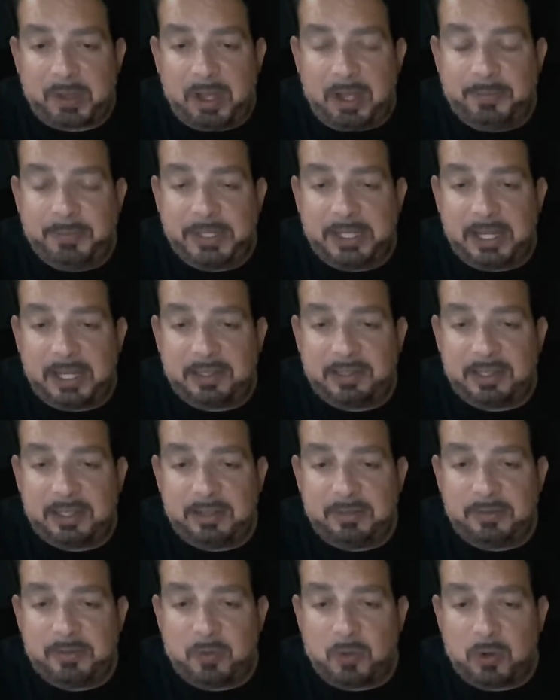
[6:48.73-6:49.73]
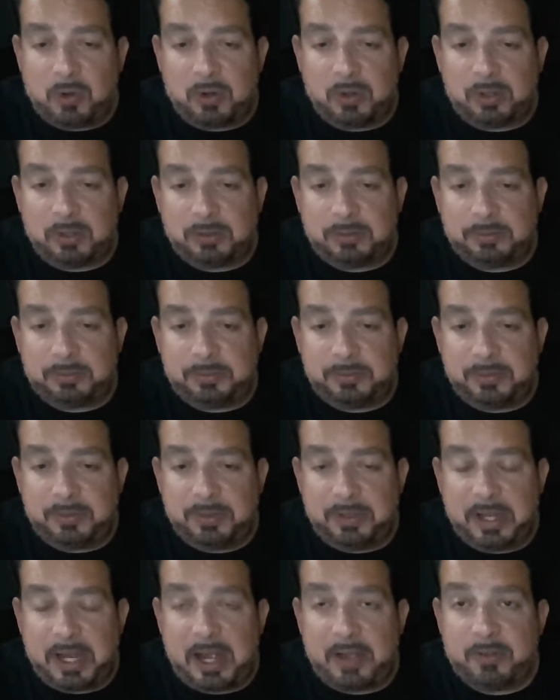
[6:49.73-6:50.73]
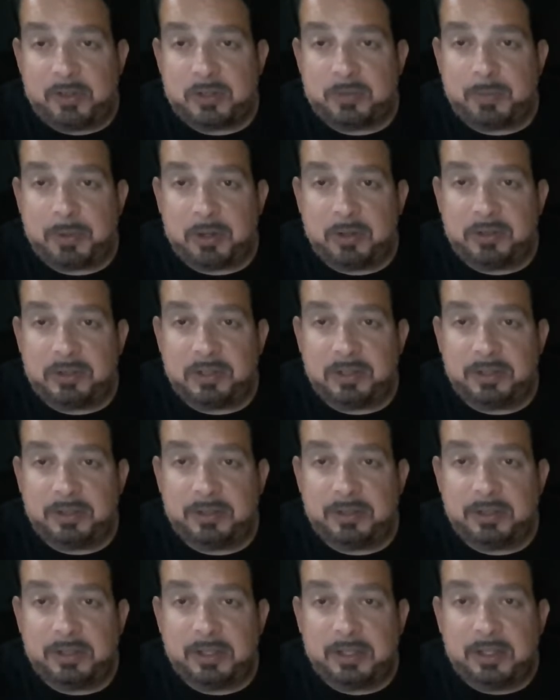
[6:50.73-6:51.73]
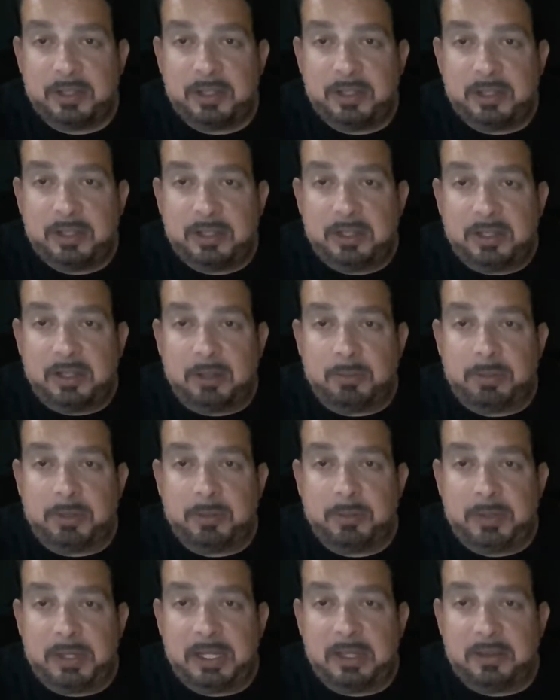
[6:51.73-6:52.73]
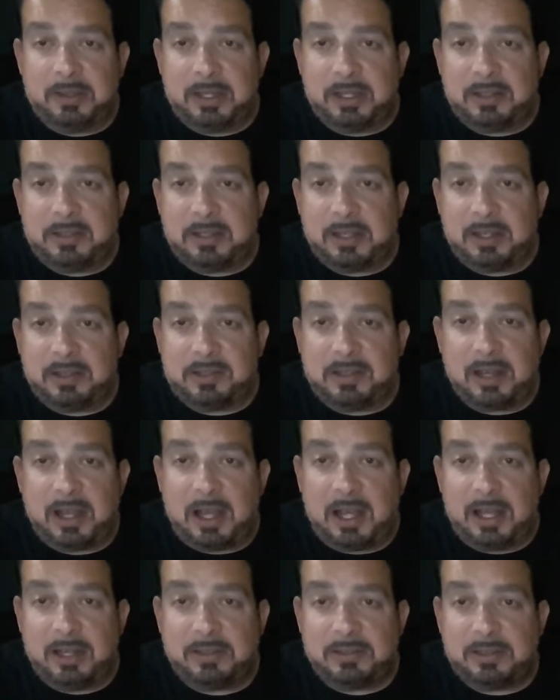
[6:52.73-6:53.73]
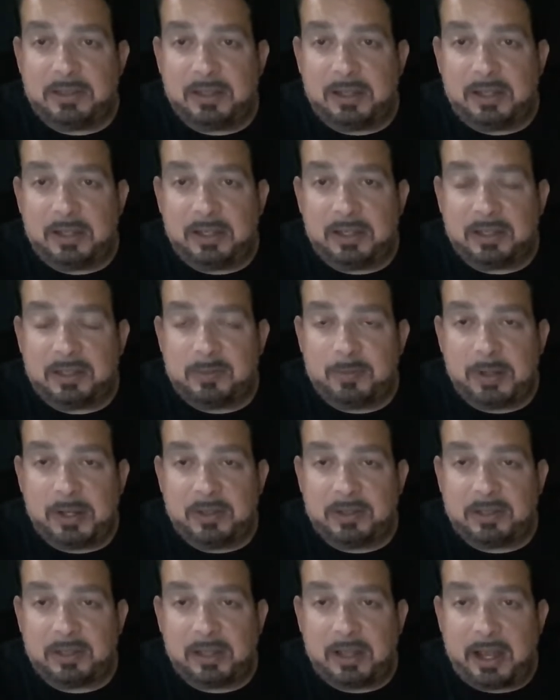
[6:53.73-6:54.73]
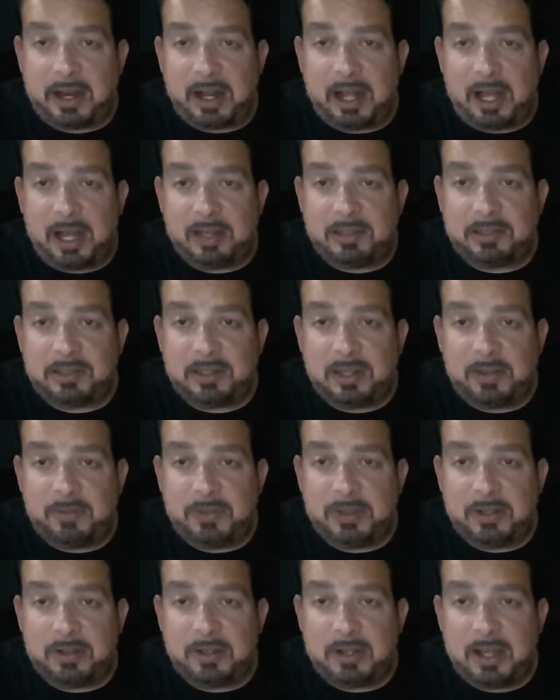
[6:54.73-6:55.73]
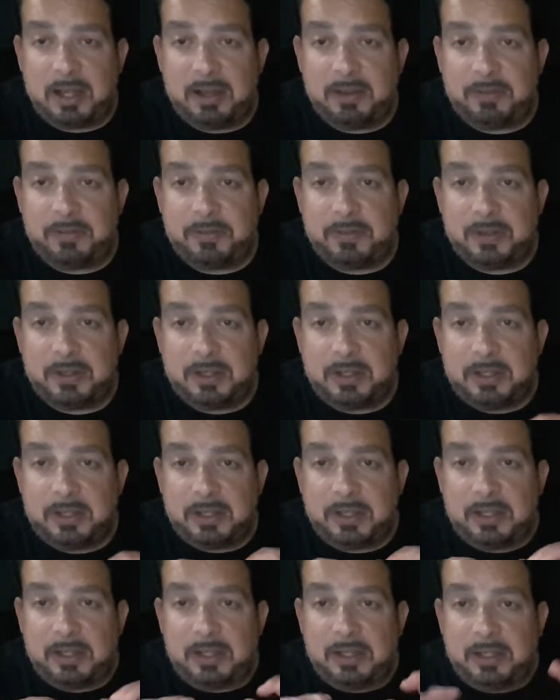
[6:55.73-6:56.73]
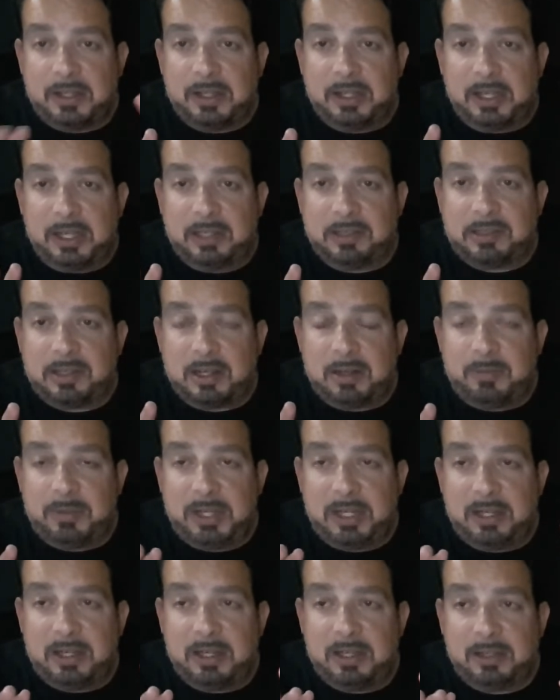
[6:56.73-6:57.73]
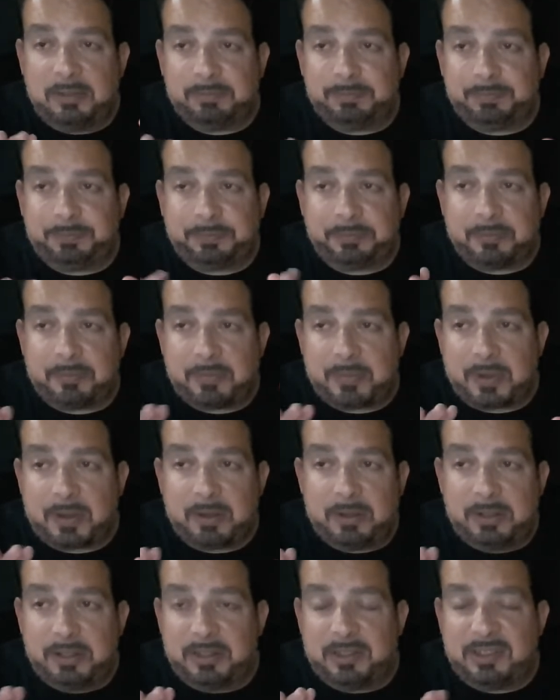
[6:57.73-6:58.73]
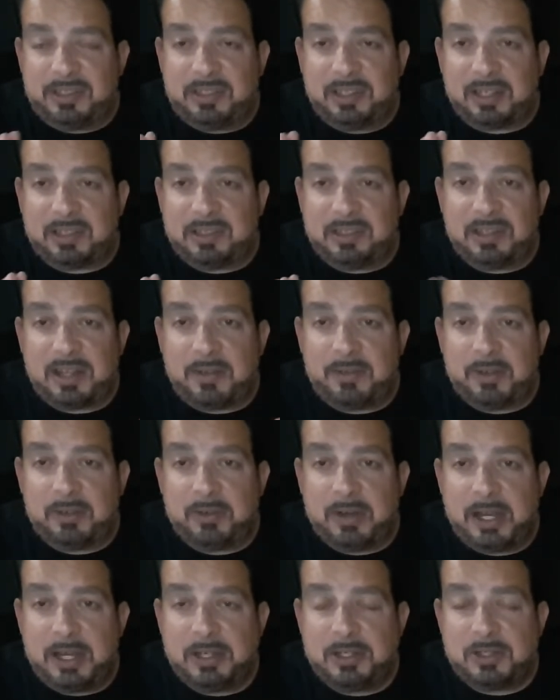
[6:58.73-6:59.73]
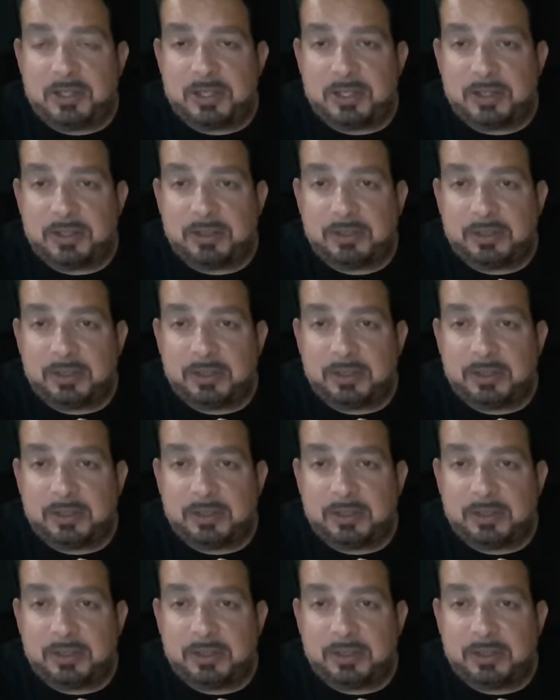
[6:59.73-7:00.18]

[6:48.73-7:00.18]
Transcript: I'm guessing for the average person, the plebeian that has not uh, experienced a lot of hot stuff in their life, it's going to be six, seven range.